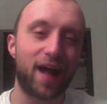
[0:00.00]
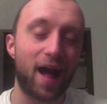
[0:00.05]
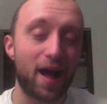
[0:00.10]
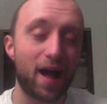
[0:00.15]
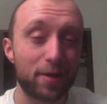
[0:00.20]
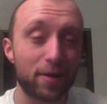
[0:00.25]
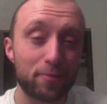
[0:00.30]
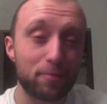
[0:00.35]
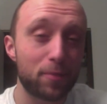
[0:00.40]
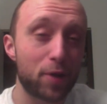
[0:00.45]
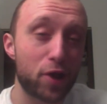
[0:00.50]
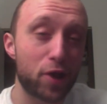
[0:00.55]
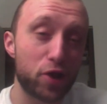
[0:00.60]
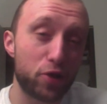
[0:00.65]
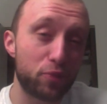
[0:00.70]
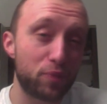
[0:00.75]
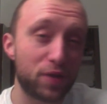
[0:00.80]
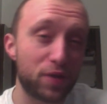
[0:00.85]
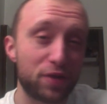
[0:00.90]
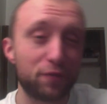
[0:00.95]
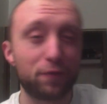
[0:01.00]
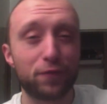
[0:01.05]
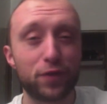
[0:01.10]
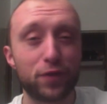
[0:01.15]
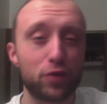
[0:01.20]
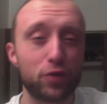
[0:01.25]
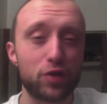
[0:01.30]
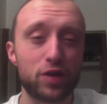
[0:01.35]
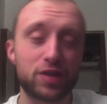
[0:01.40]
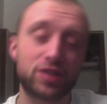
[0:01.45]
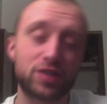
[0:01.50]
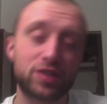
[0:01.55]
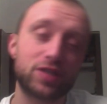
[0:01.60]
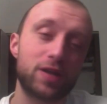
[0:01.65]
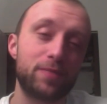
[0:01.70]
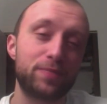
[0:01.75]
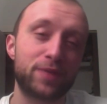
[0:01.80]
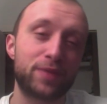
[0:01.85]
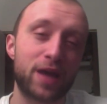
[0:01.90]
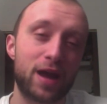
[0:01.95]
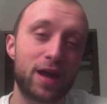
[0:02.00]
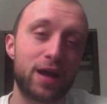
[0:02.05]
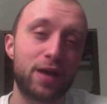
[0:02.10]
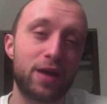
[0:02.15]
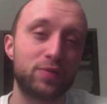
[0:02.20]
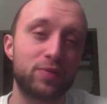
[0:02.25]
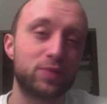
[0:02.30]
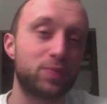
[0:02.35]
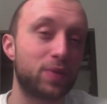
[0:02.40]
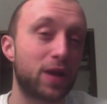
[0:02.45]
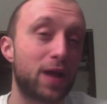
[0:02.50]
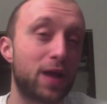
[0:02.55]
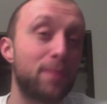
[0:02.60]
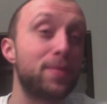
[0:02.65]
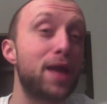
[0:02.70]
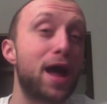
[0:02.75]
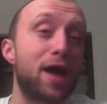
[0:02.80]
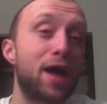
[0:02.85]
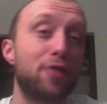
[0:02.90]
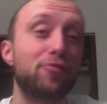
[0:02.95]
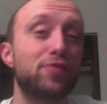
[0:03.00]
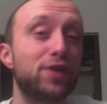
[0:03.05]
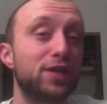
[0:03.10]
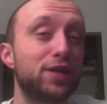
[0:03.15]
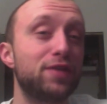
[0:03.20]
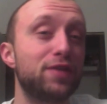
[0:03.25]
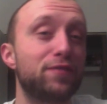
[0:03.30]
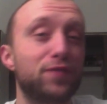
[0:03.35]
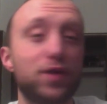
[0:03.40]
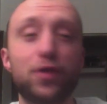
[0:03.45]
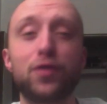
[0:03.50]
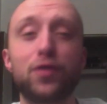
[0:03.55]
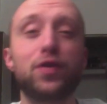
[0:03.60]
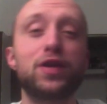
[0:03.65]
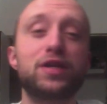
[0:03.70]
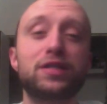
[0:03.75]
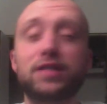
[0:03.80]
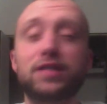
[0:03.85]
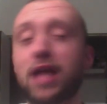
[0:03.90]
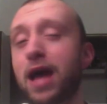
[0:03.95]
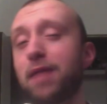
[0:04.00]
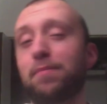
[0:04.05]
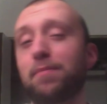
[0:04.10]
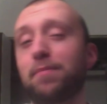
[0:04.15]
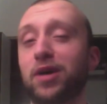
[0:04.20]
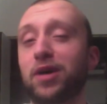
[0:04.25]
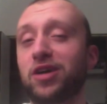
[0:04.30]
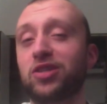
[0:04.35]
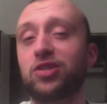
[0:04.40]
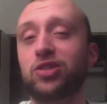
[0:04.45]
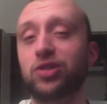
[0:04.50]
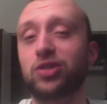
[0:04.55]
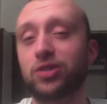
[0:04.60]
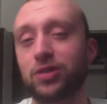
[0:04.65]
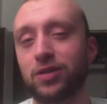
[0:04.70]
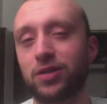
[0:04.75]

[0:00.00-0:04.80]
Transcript: I might have been furious sometimes, but I'm not really furious that much.